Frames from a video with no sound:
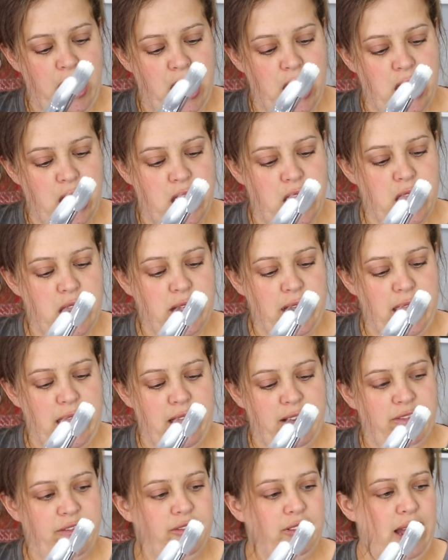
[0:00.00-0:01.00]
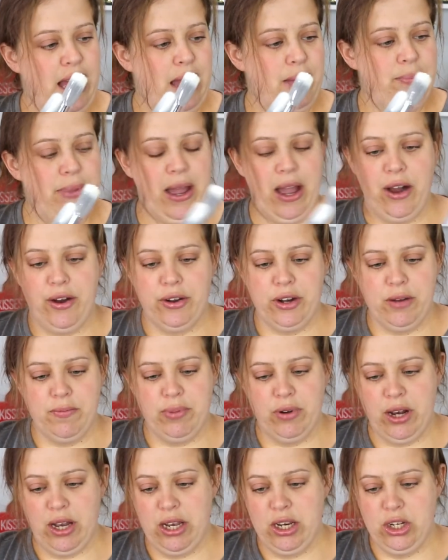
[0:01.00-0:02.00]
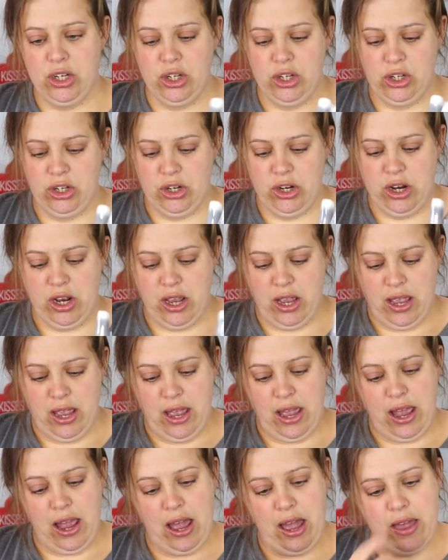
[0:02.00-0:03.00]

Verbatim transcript: and a flat powder brush,